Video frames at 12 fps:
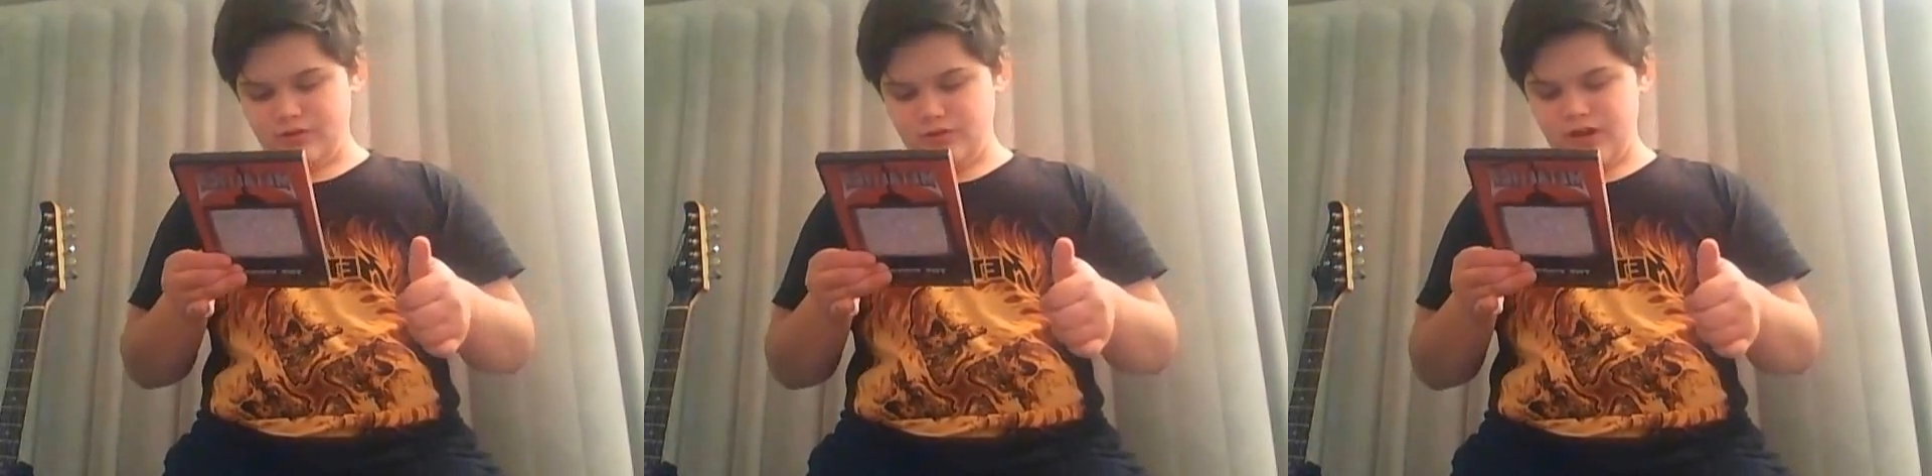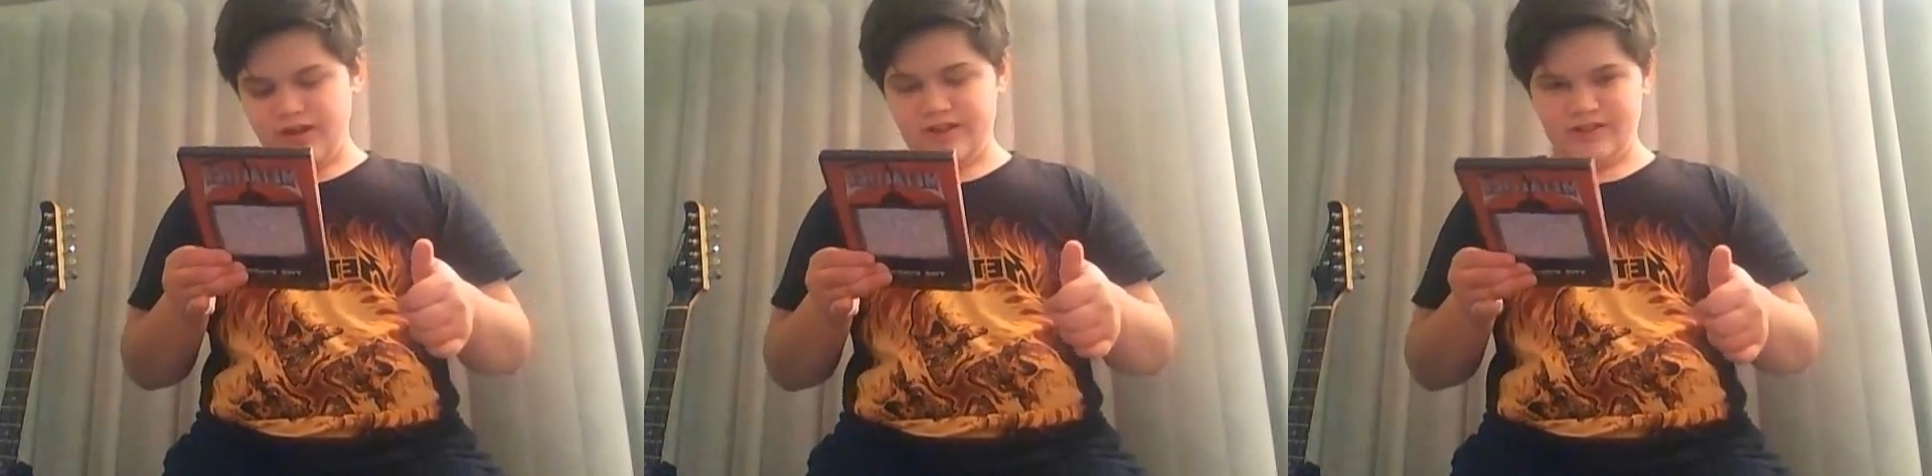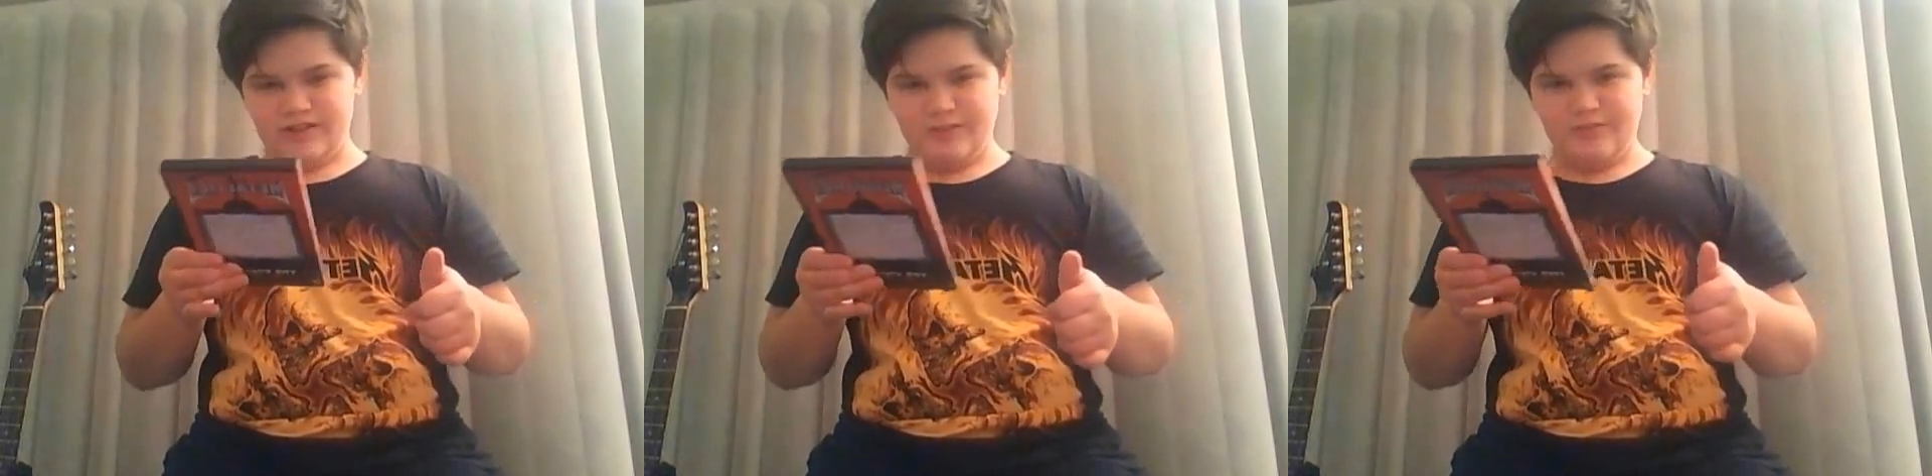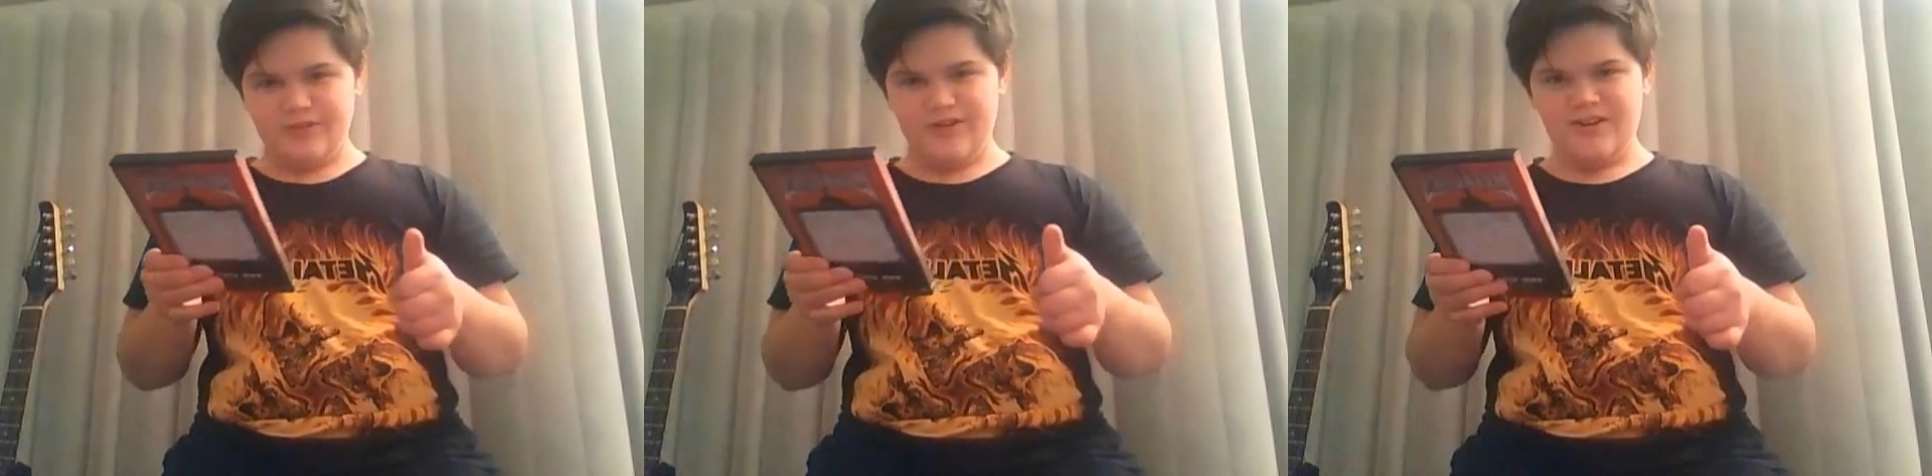I
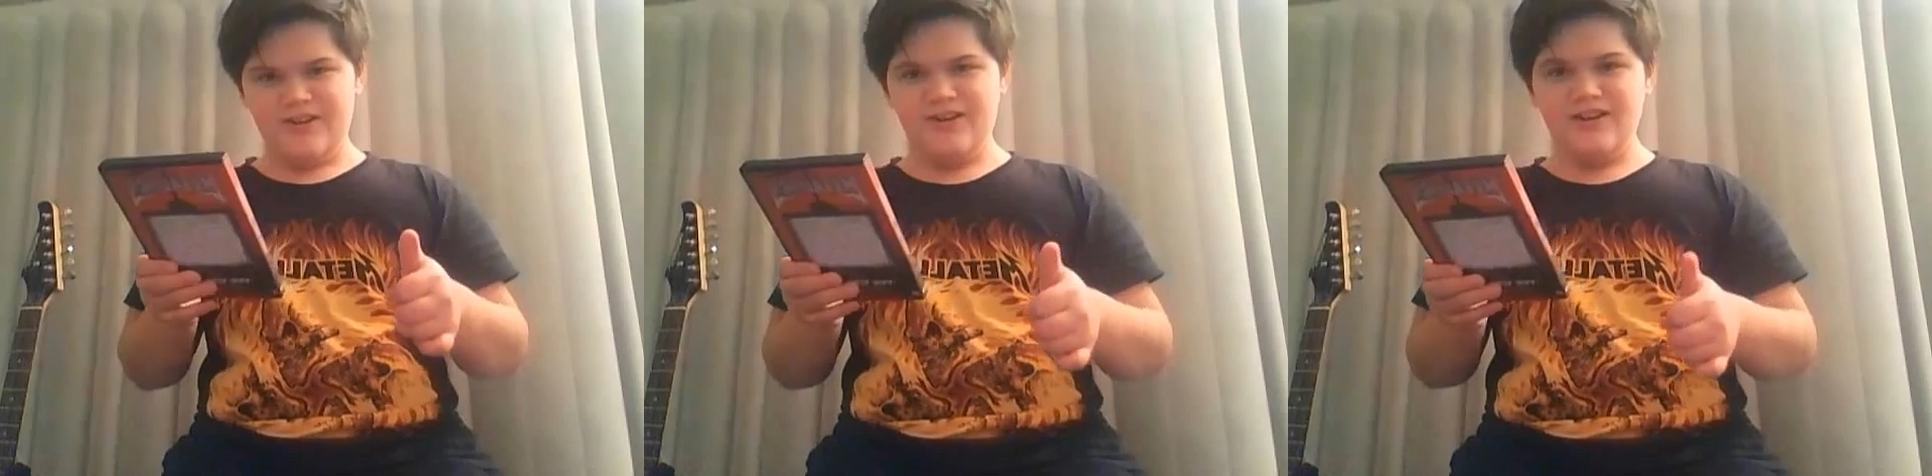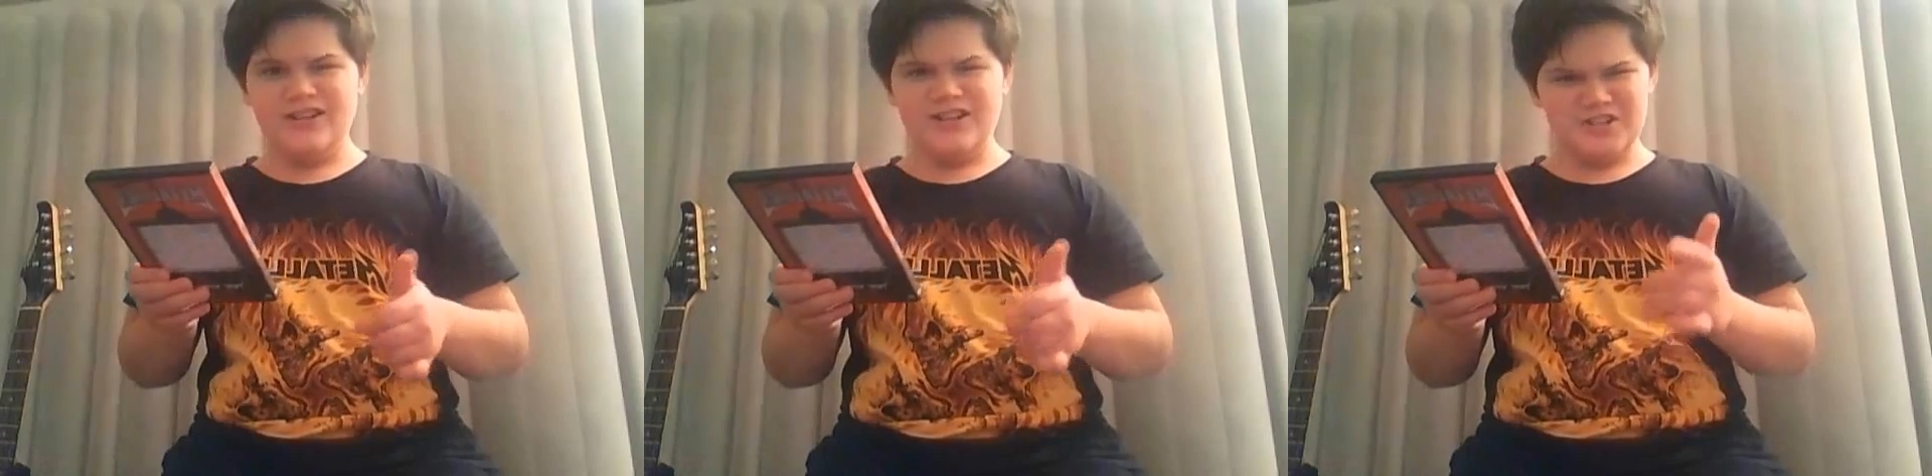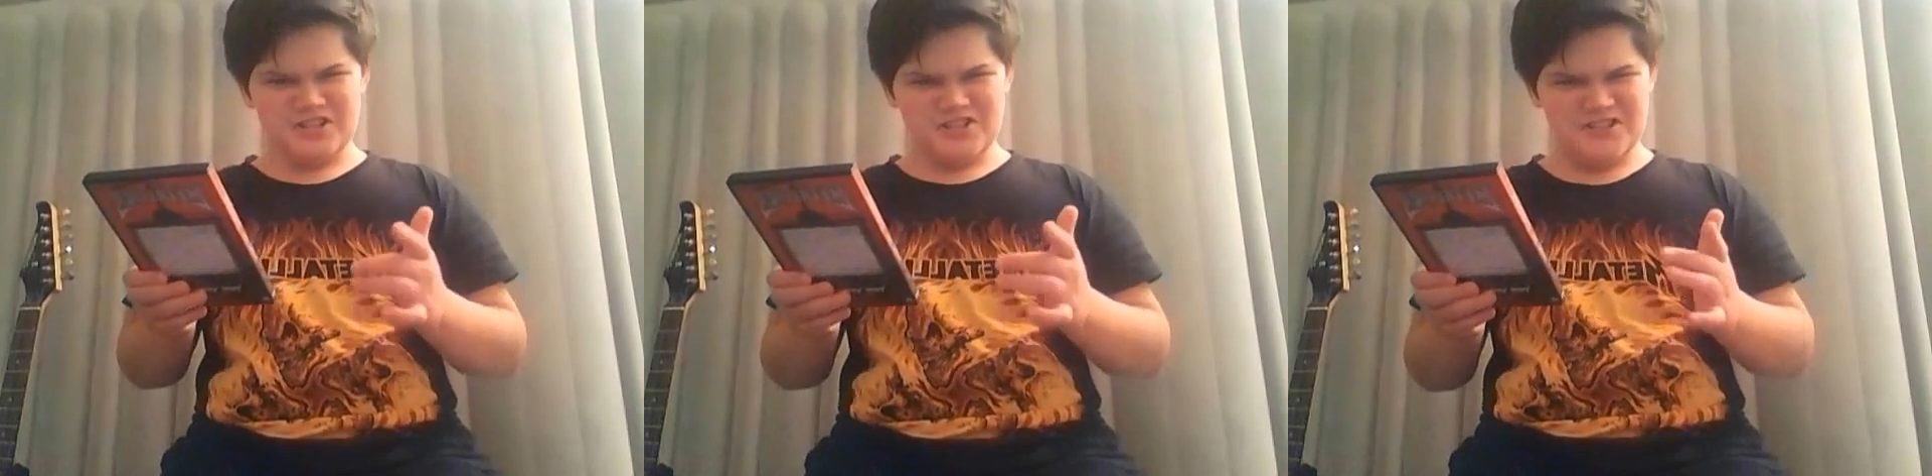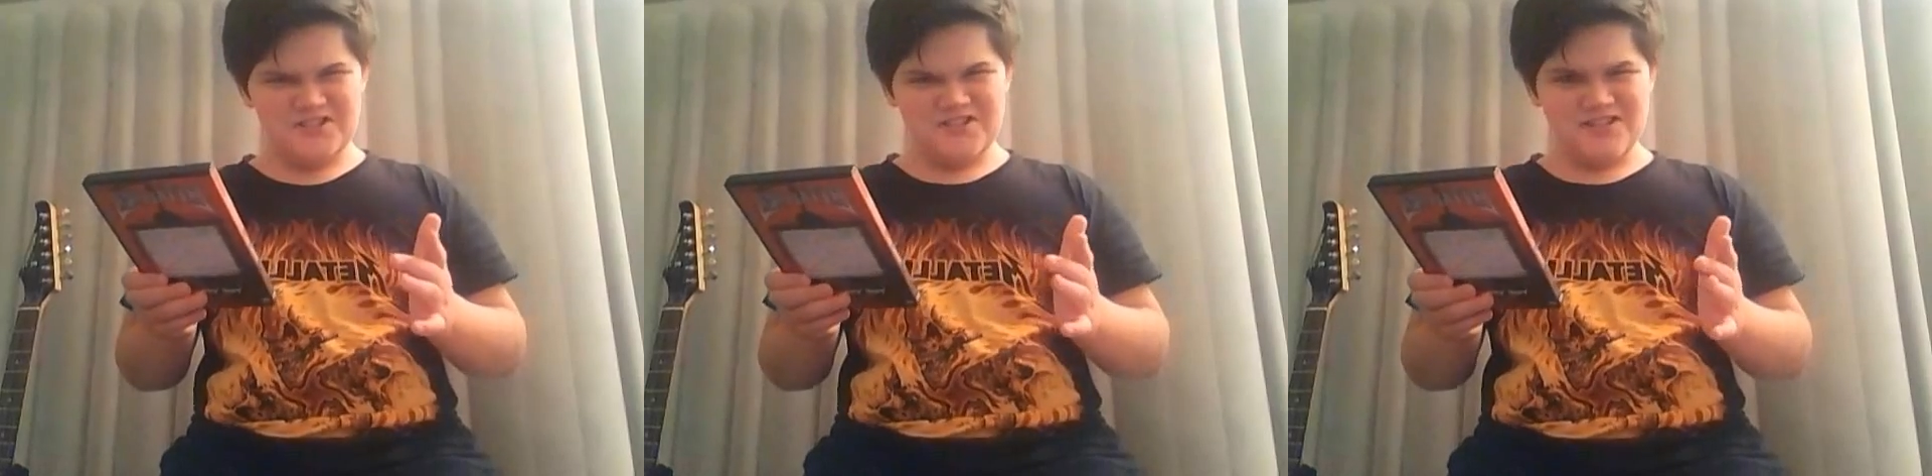disappear until